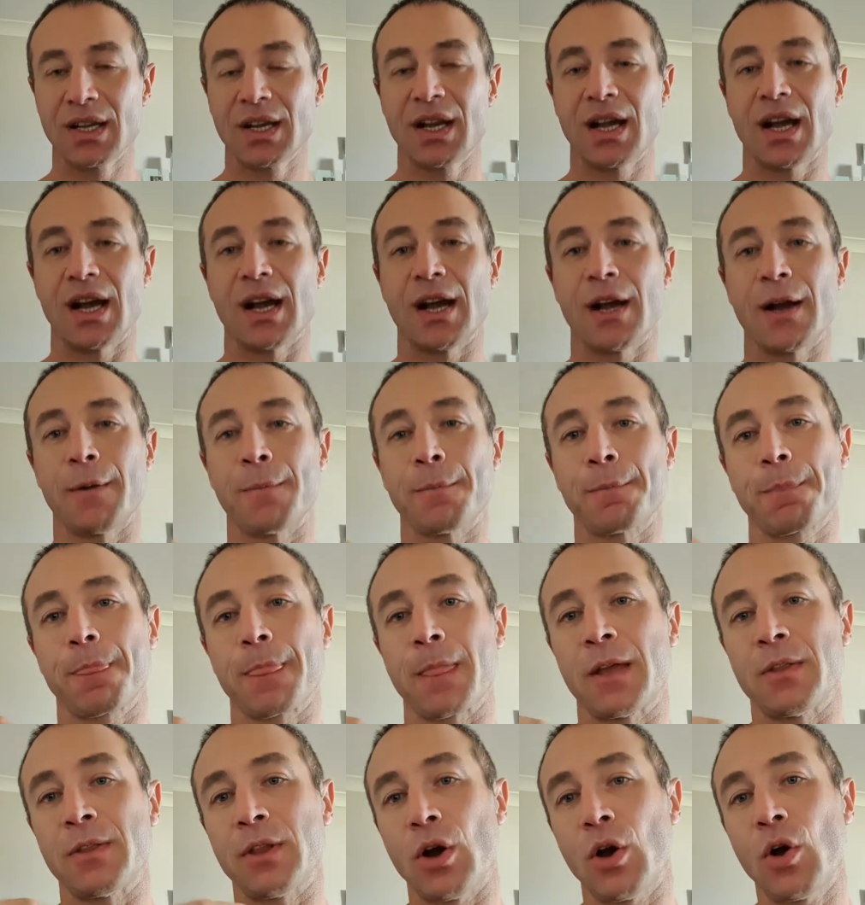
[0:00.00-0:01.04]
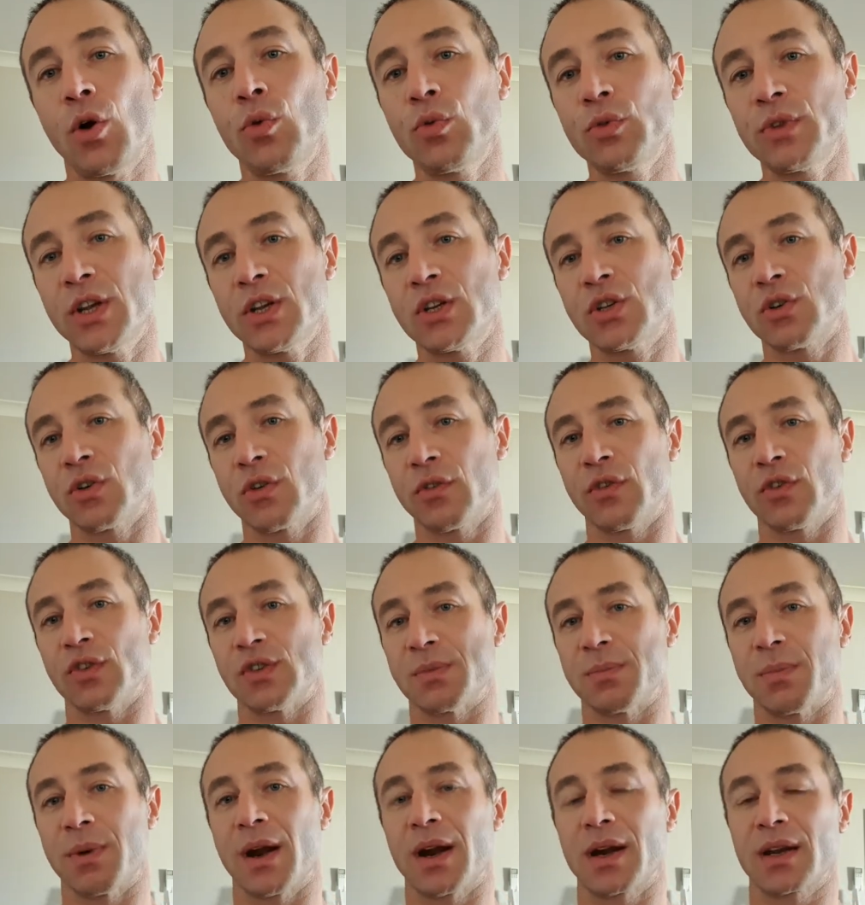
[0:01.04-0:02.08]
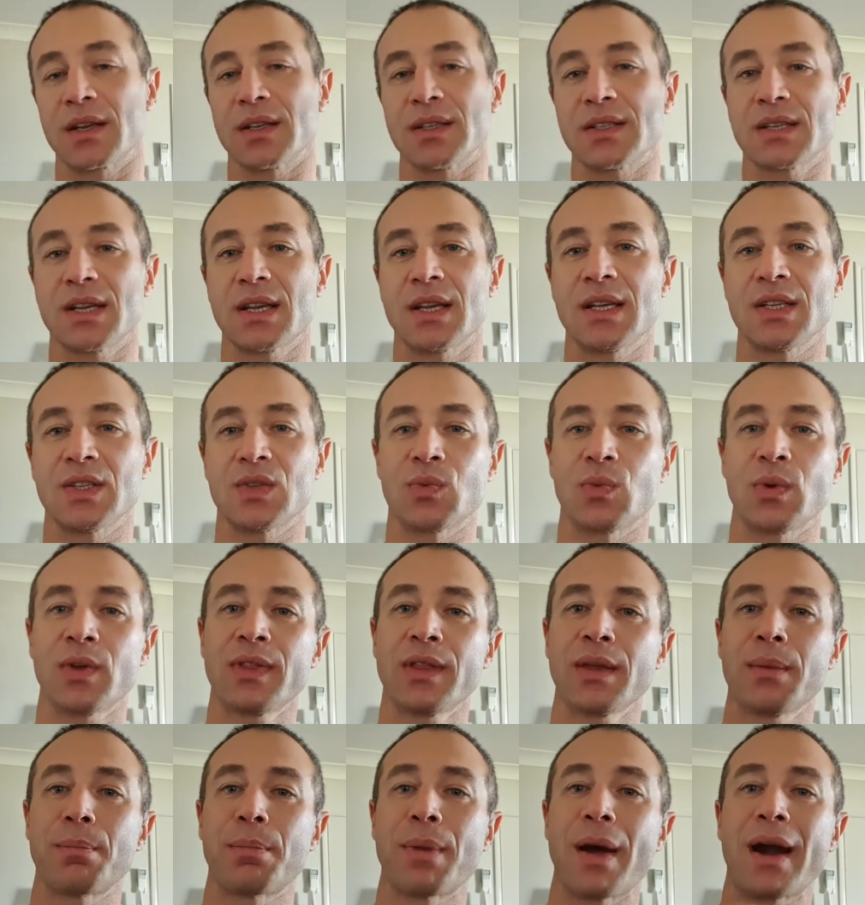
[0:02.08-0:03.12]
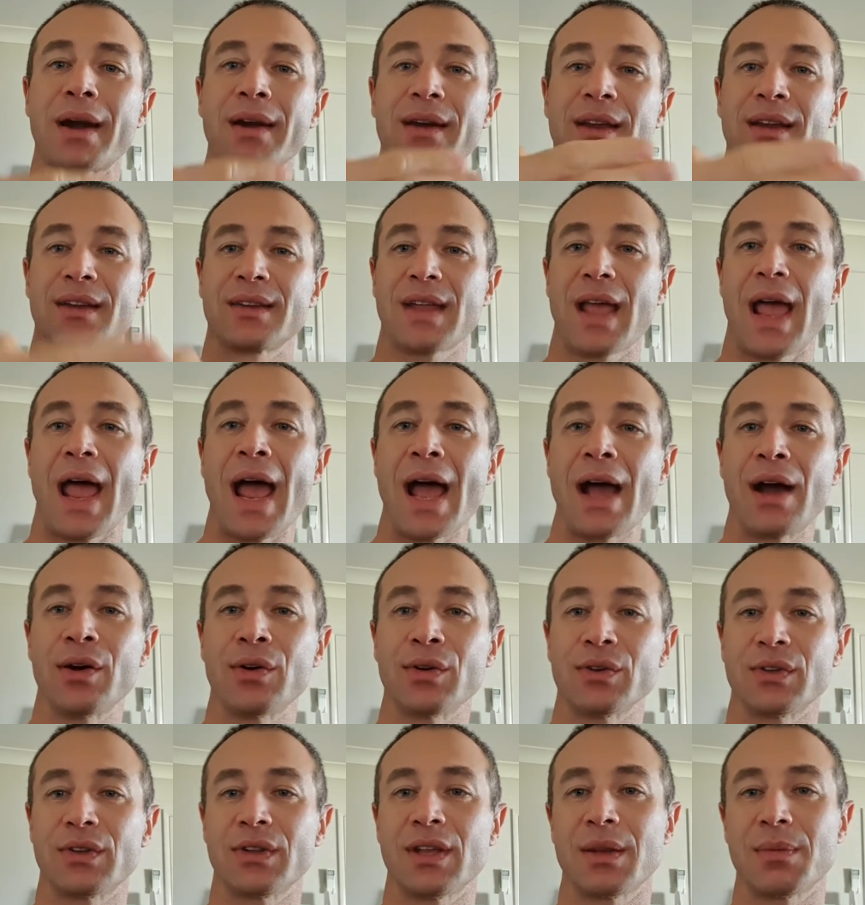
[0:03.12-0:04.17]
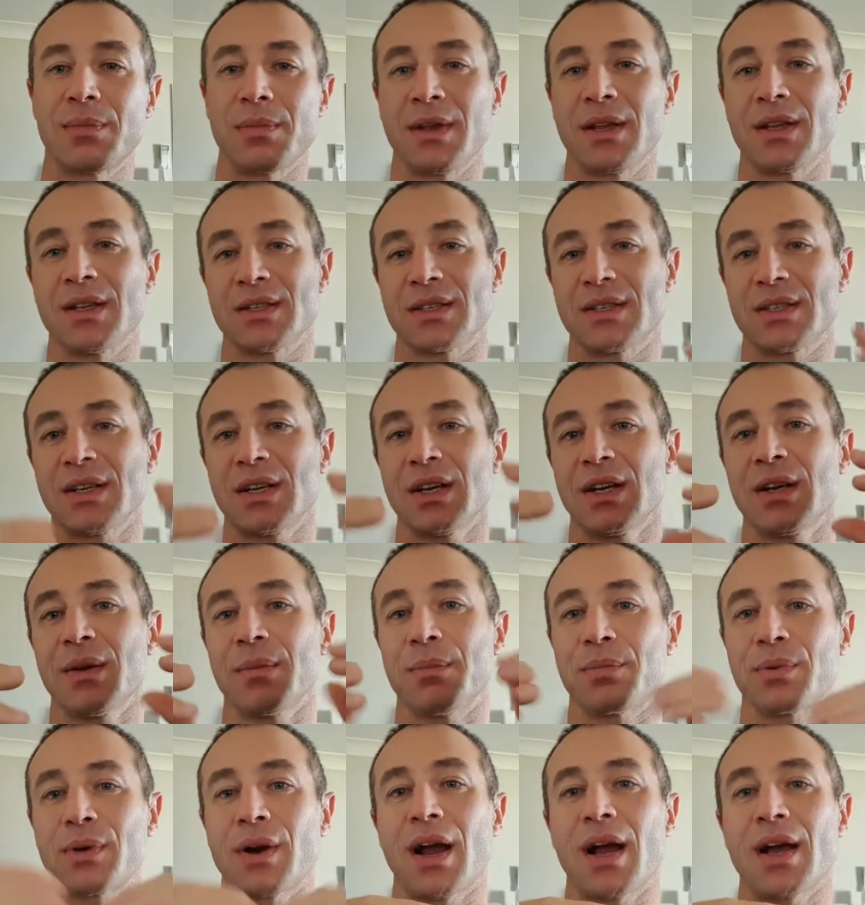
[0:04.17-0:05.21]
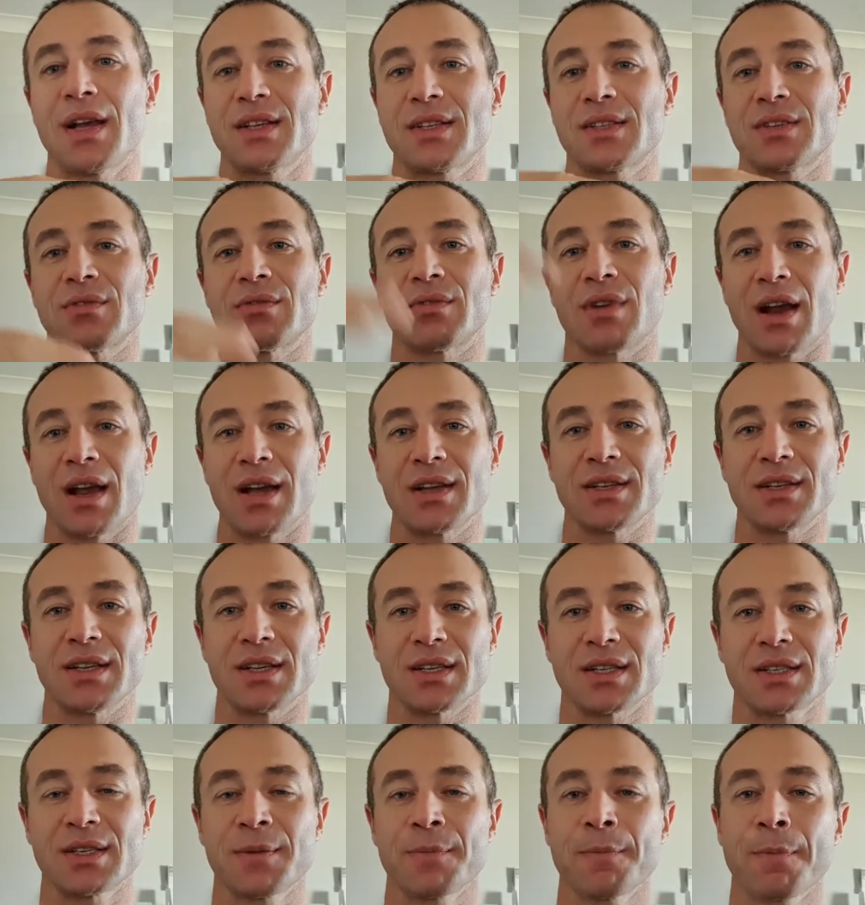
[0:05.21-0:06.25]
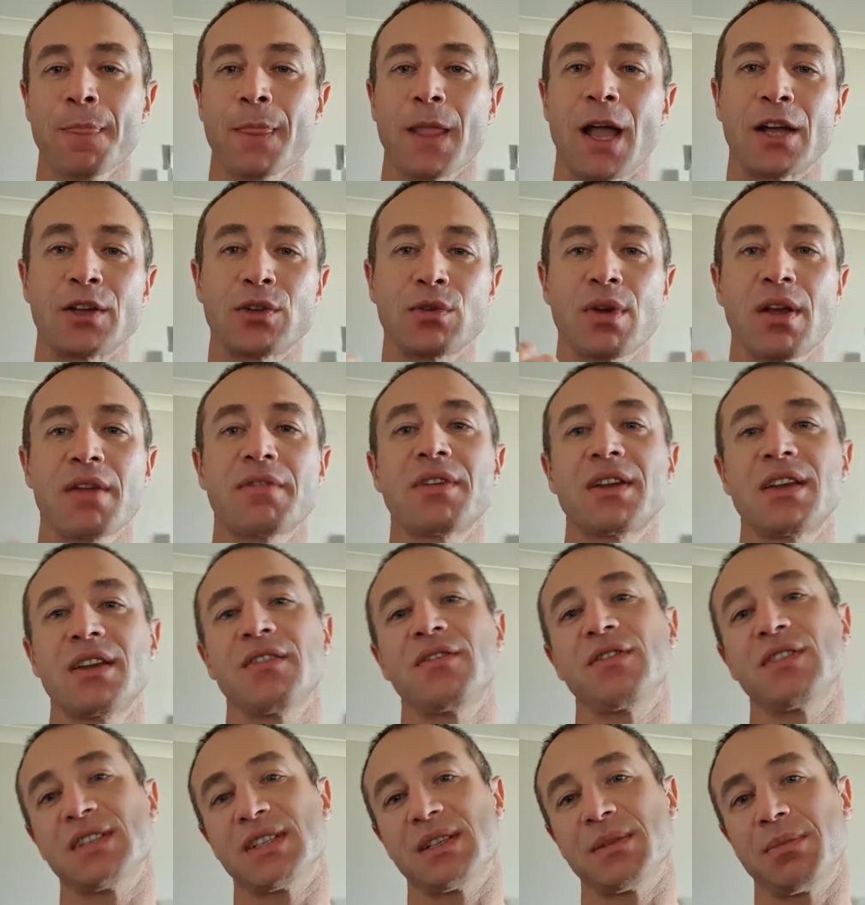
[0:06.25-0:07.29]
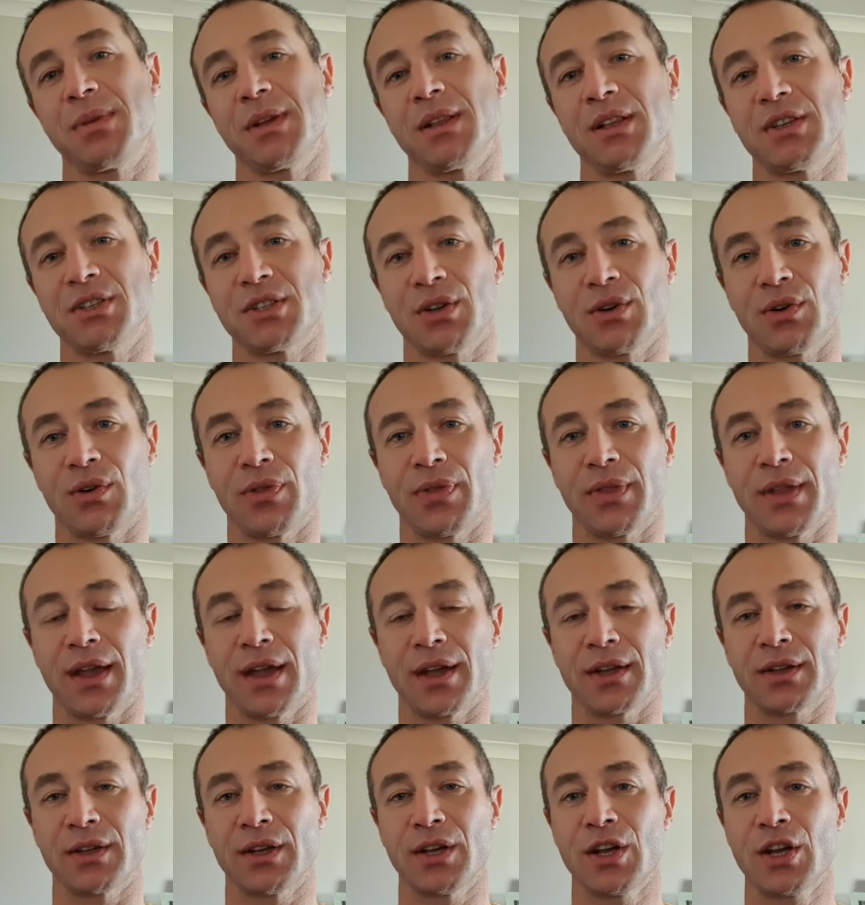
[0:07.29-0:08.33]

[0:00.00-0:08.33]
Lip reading: And the whole nature of those bargains is when they bargained out, that means price rises, I don't have any visibility on that.